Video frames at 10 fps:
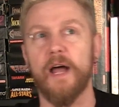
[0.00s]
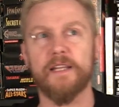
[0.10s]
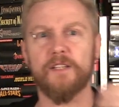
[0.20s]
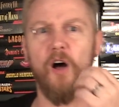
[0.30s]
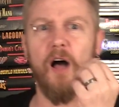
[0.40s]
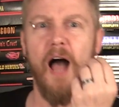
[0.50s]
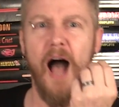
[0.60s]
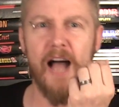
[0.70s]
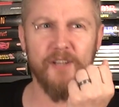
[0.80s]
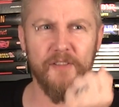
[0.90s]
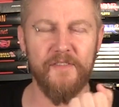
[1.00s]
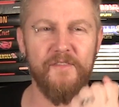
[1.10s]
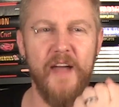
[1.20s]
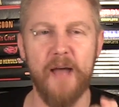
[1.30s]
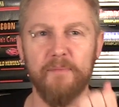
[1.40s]
I saw I saw the
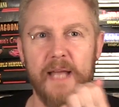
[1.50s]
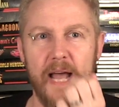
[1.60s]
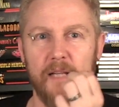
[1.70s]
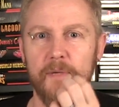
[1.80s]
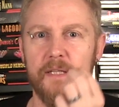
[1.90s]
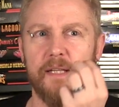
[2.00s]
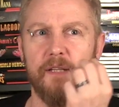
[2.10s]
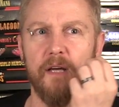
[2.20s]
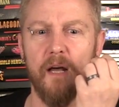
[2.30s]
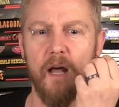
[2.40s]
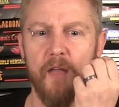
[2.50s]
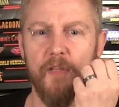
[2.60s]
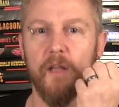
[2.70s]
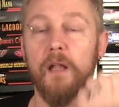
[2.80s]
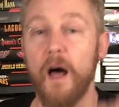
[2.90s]
family elements and the
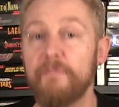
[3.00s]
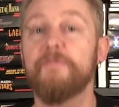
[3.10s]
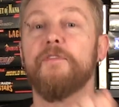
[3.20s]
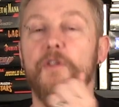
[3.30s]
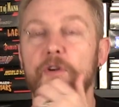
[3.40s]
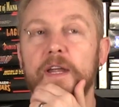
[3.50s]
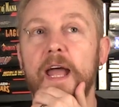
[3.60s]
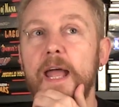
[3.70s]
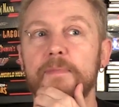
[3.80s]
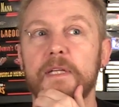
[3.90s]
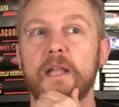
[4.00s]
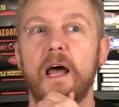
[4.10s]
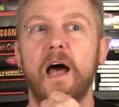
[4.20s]
the love for their games, and